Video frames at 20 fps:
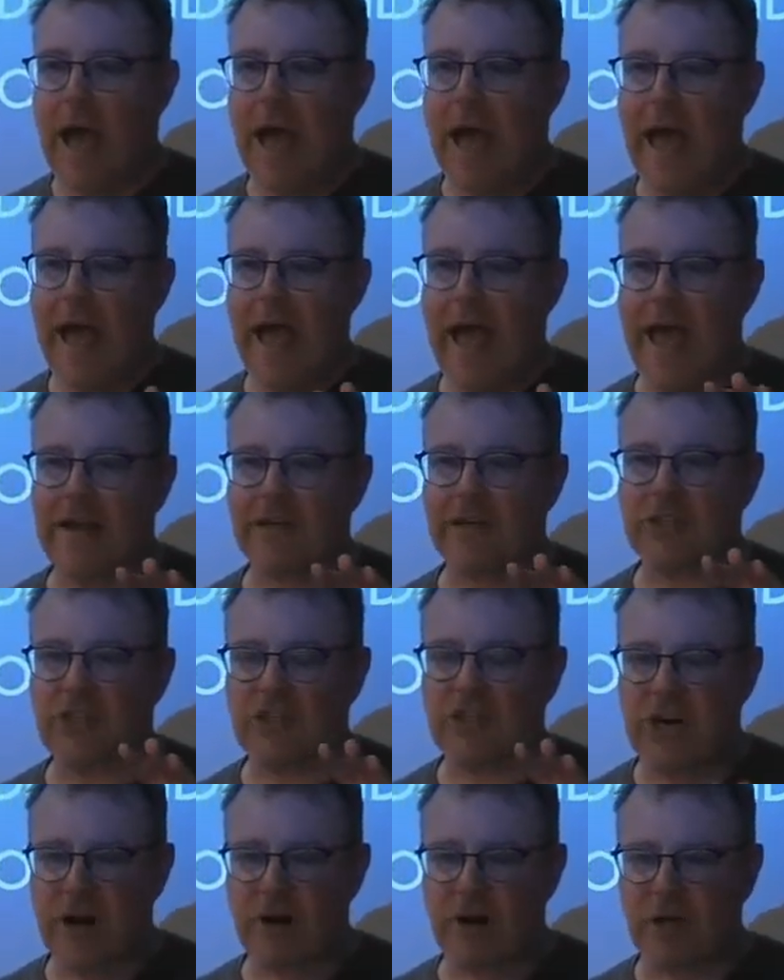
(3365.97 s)
and
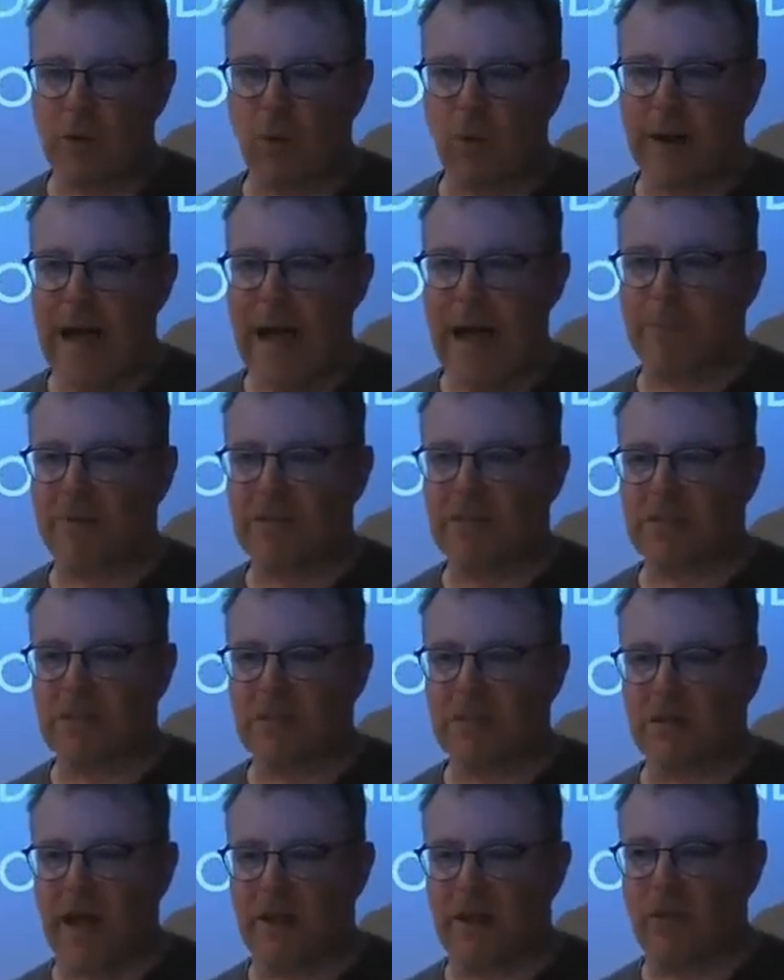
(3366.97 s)
generally, what happens
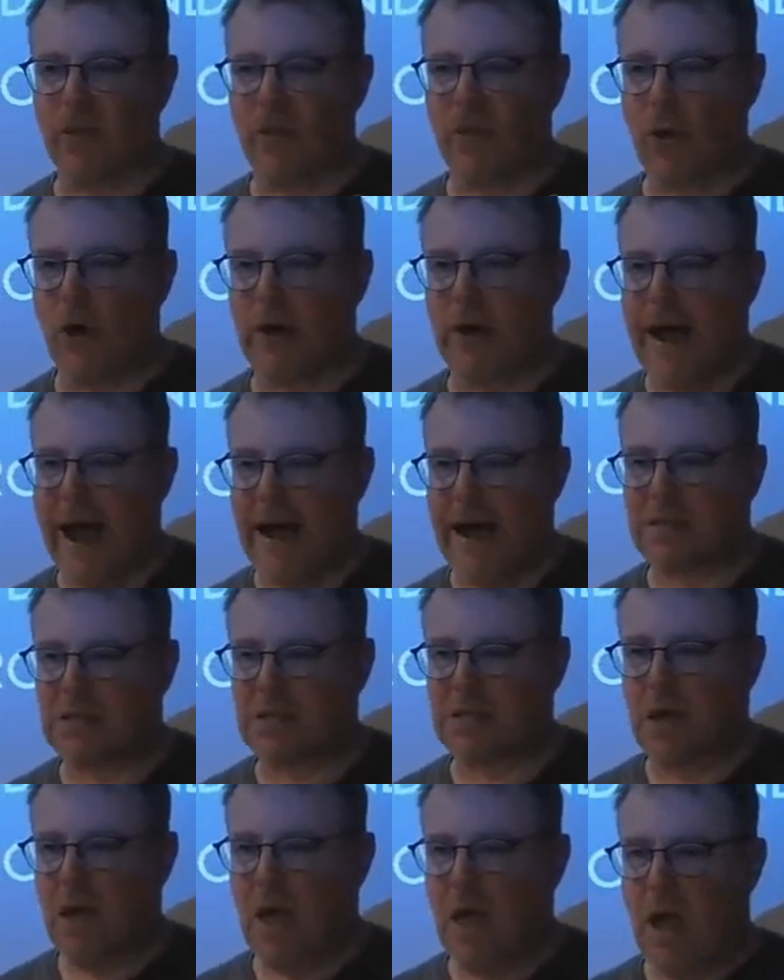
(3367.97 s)
in like the third
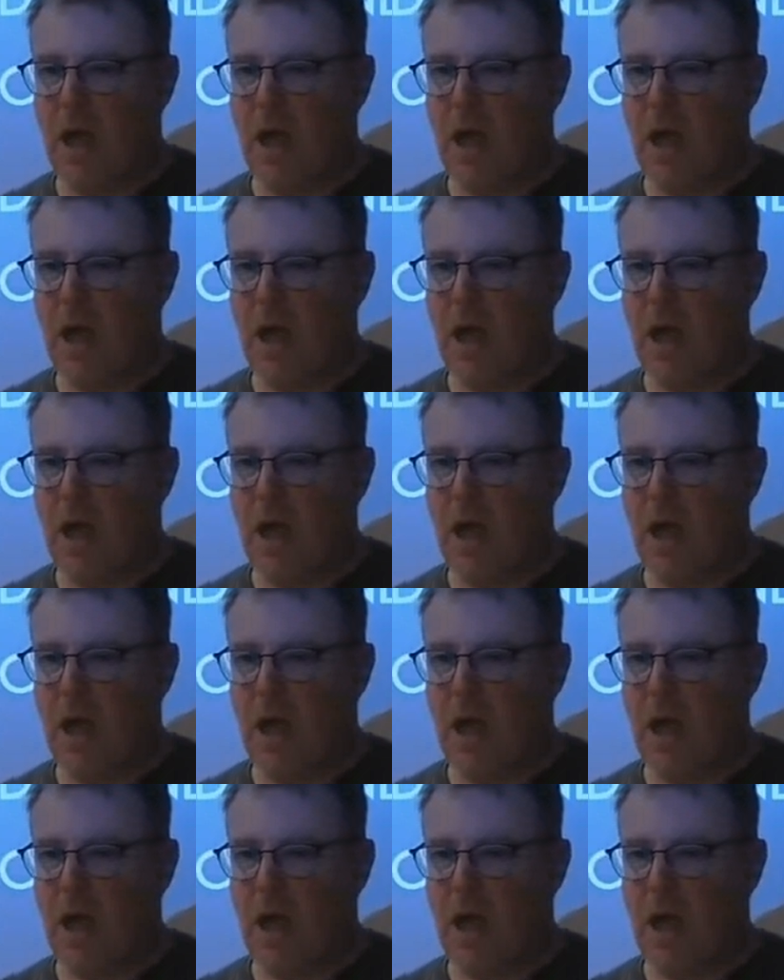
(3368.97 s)
act,